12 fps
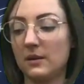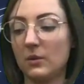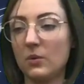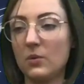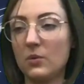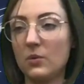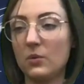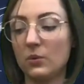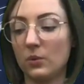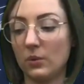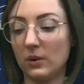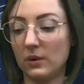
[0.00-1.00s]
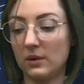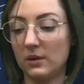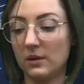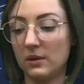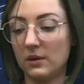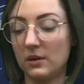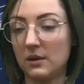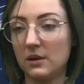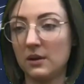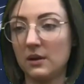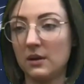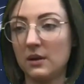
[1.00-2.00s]
Ooh.
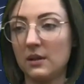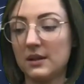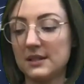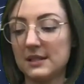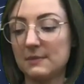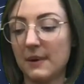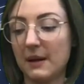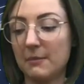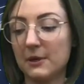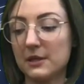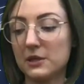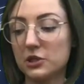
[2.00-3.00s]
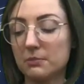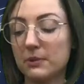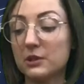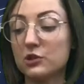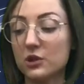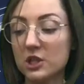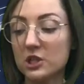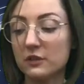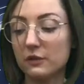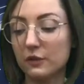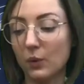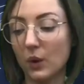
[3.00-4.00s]
This is by Patricia
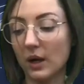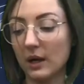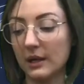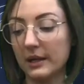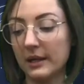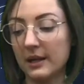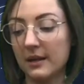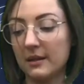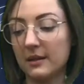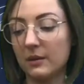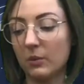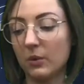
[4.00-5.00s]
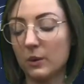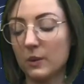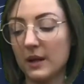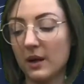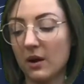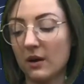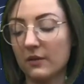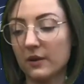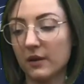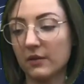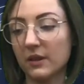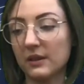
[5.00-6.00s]
Ford, the award-winning author
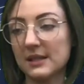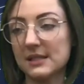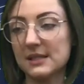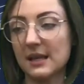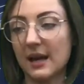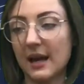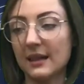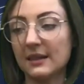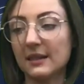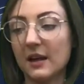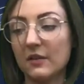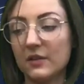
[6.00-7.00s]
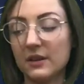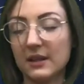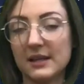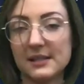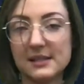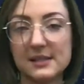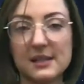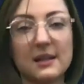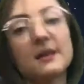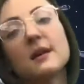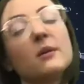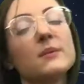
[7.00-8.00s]
of The List. I love The List.
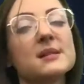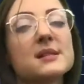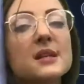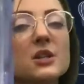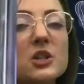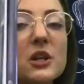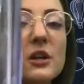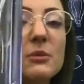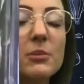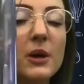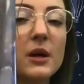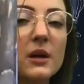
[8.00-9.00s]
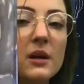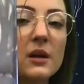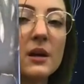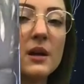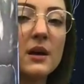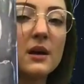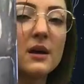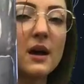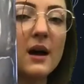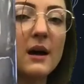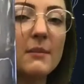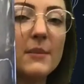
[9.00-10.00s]
It was such a good book.
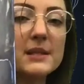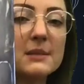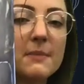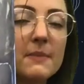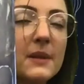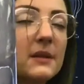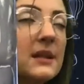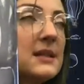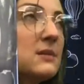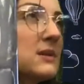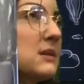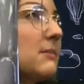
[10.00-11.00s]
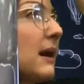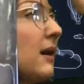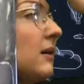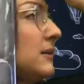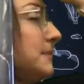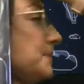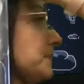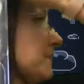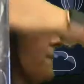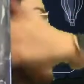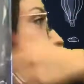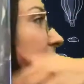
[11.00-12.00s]
The list was about,
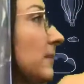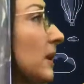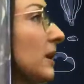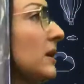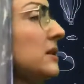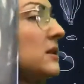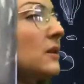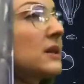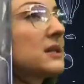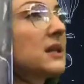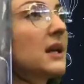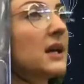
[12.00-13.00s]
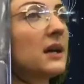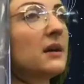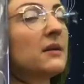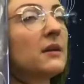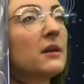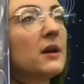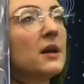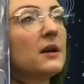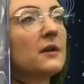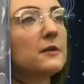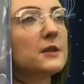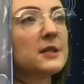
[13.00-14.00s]
so it's a
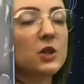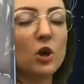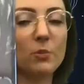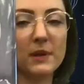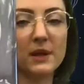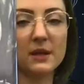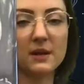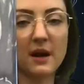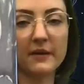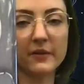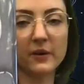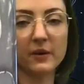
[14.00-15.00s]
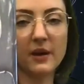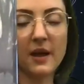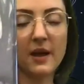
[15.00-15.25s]
dystopian novel,